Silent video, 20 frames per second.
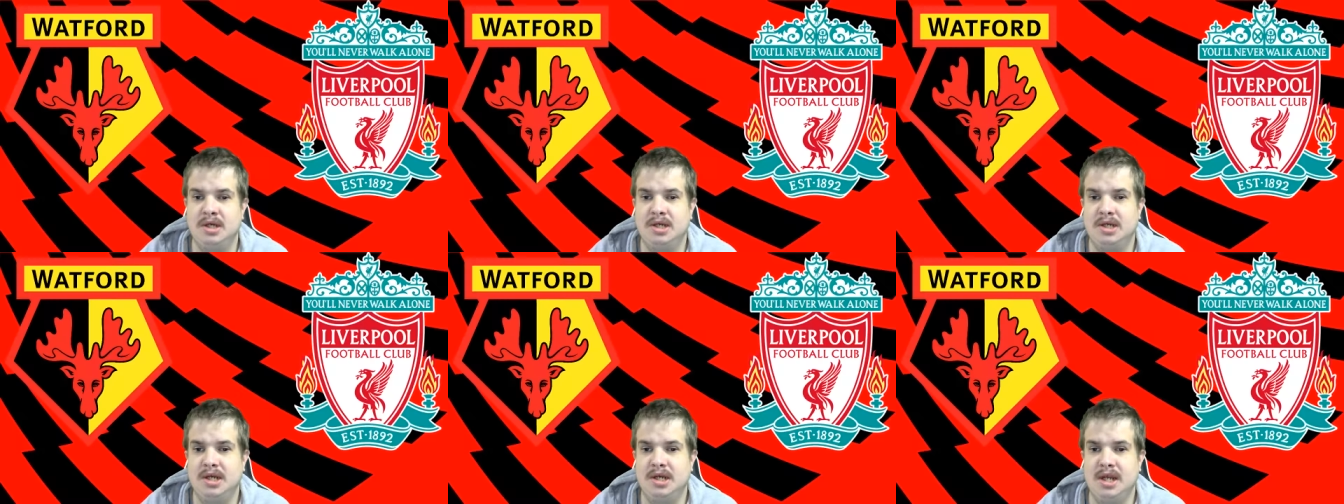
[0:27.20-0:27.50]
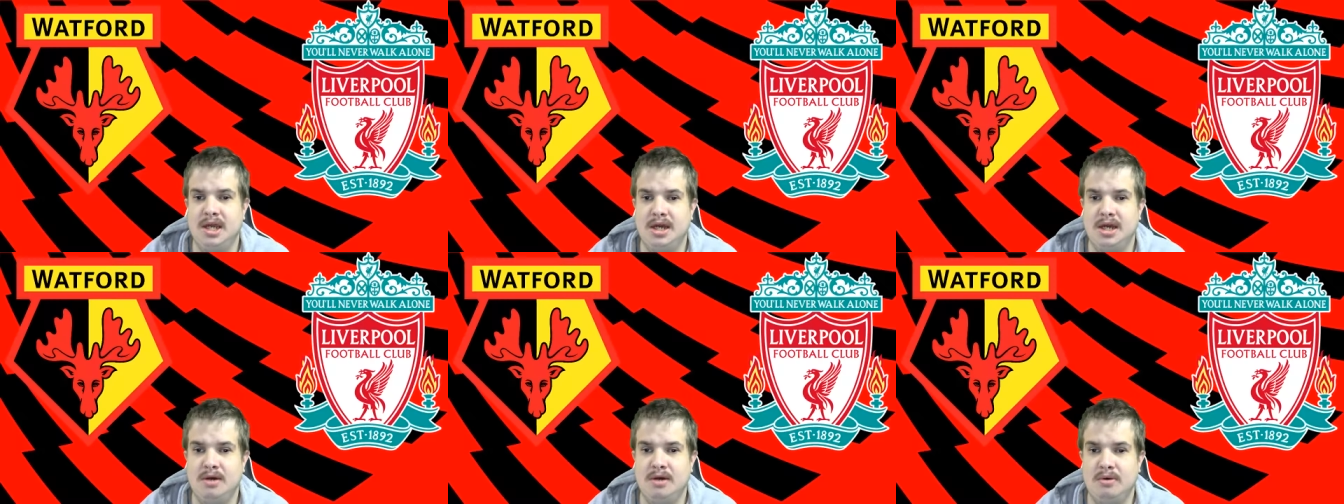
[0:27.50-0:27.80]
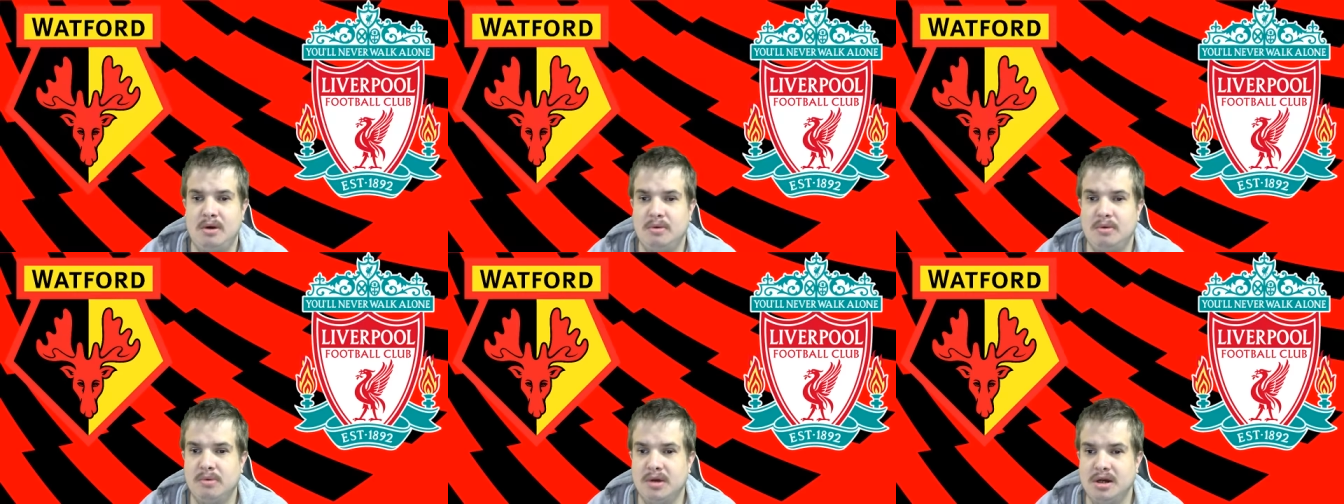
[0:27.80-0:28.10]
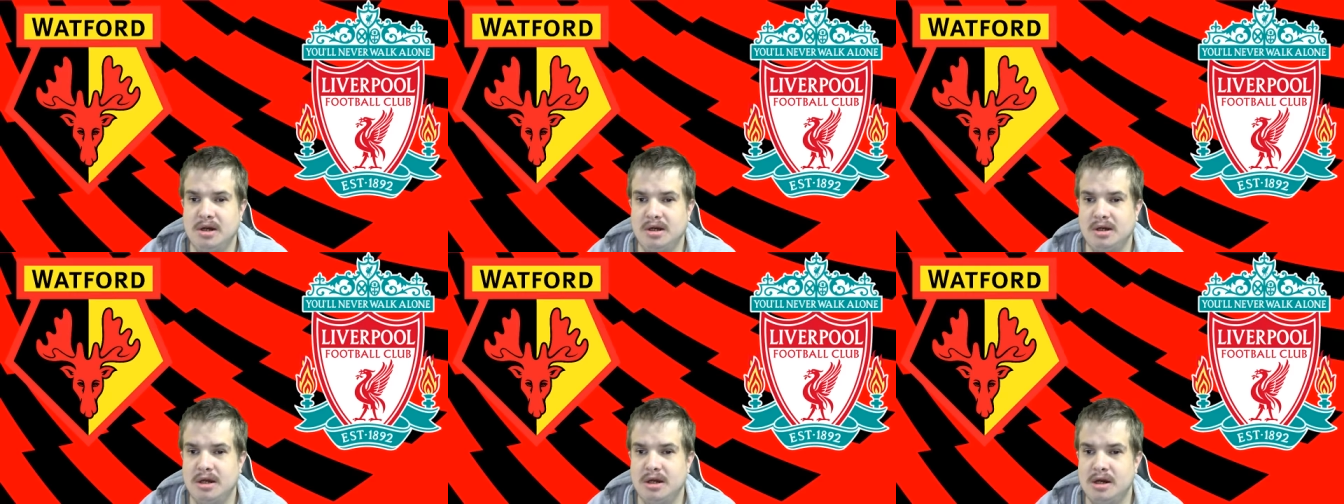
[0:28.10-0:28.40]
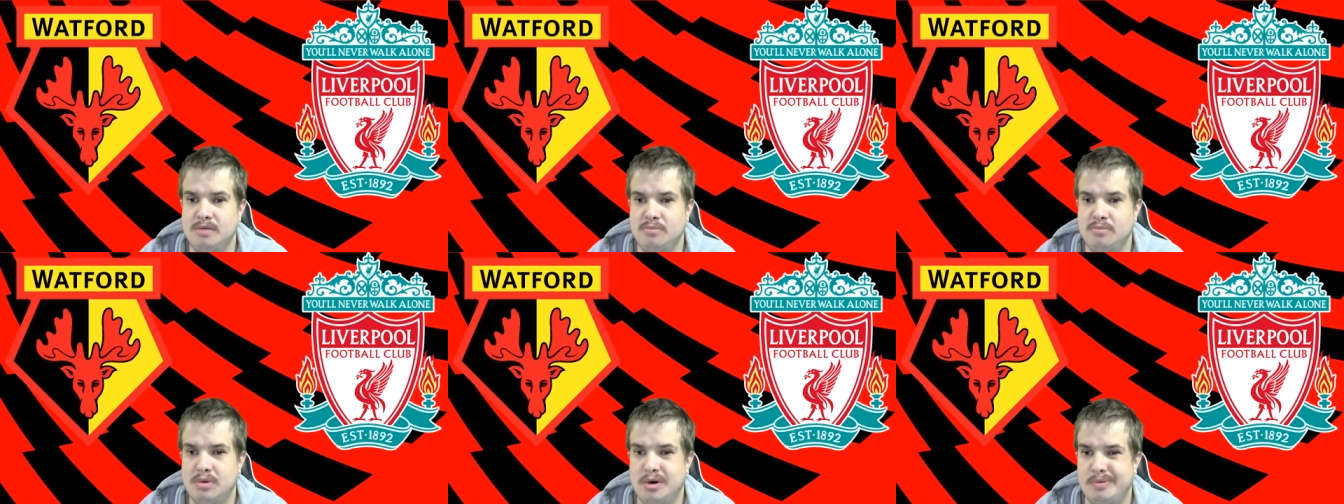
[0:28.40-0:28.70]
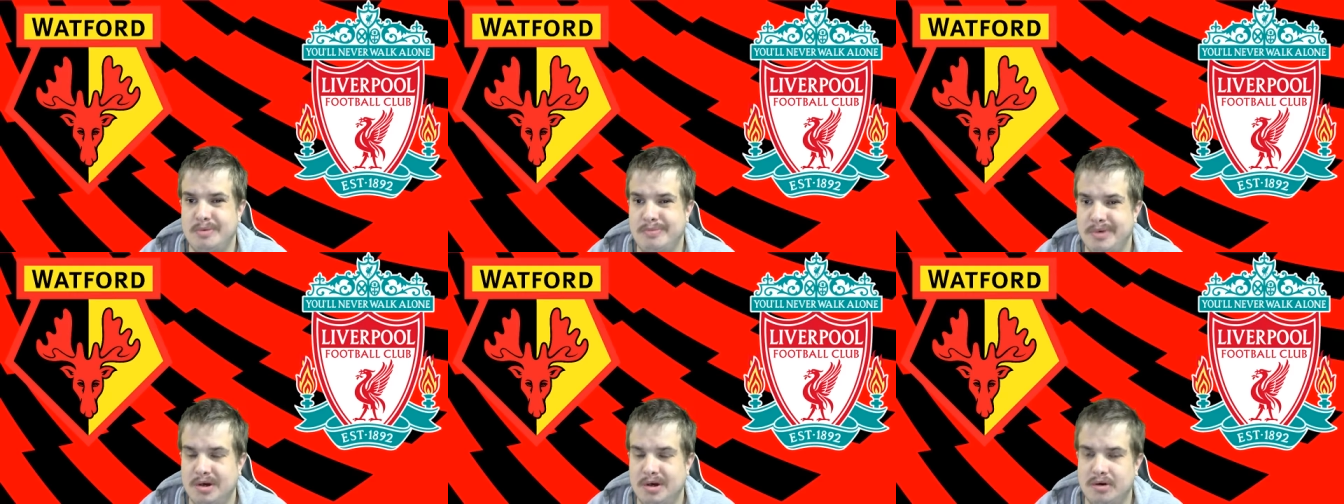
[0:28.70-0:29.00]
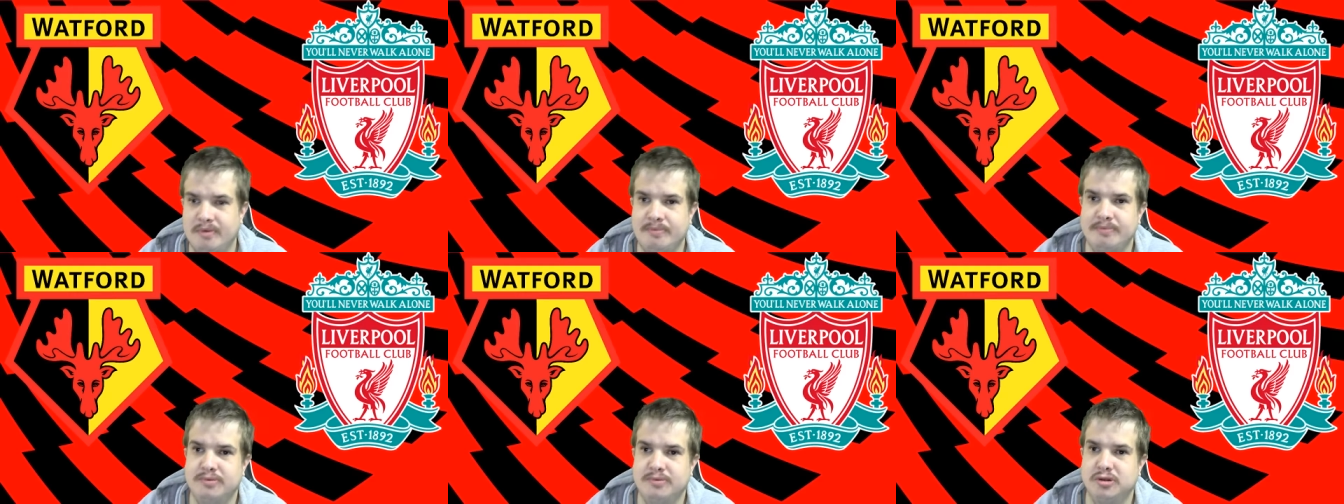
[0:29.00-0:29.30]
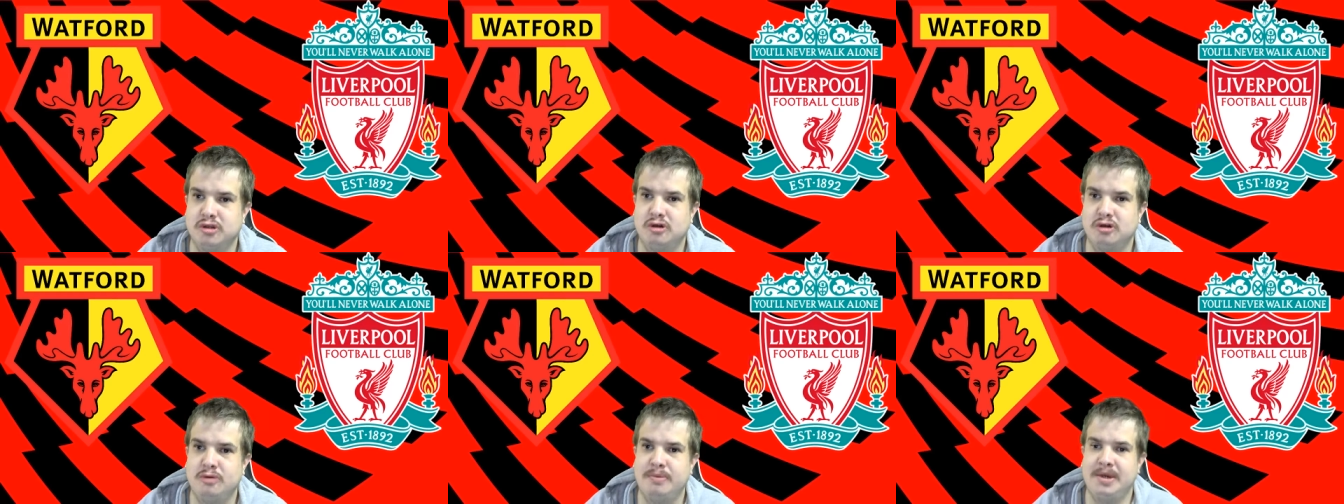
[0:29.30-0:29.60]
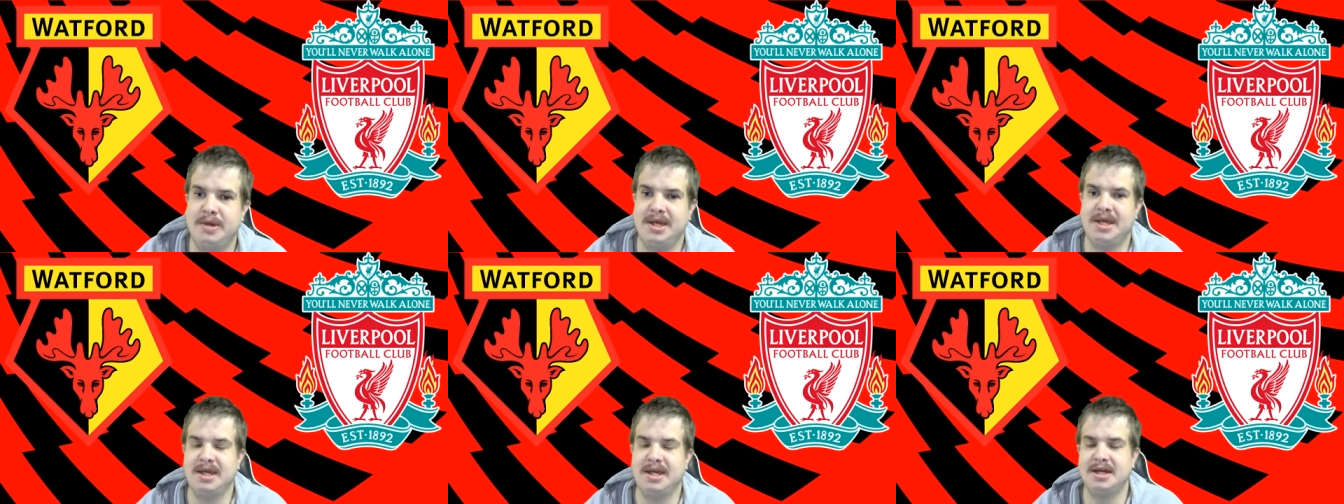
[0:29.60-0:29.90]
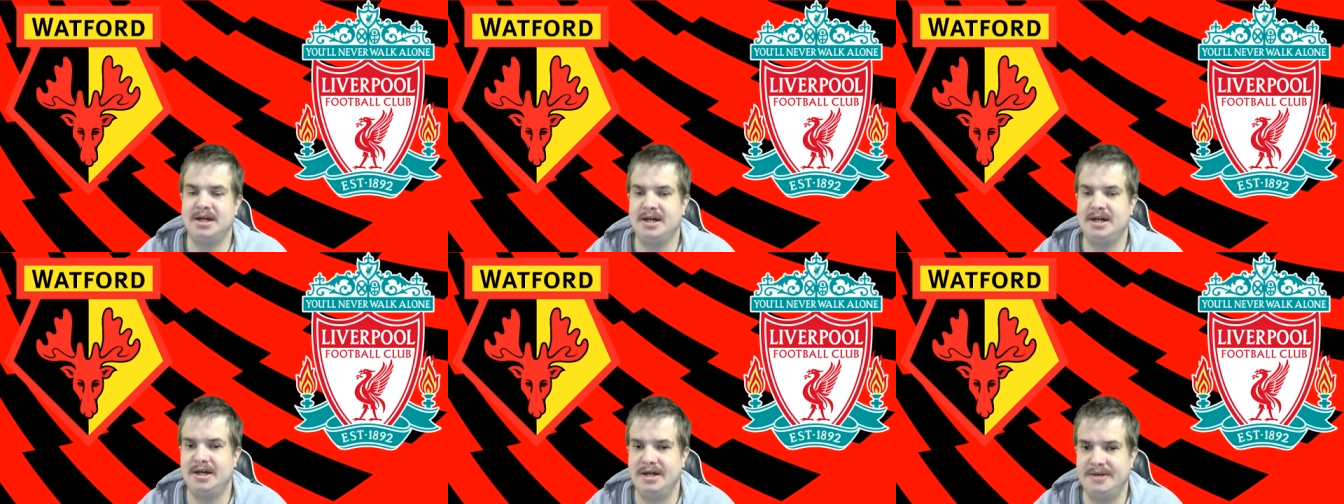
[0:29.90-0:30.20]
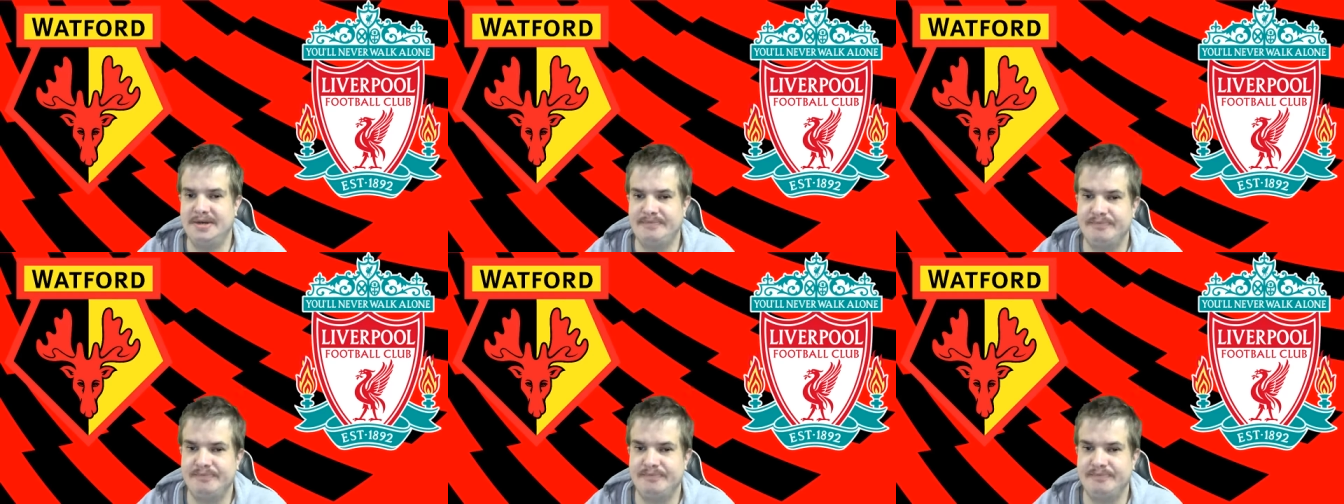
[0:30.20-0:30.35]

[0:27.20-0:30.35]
Now, I'm going to come a bit off topic uh,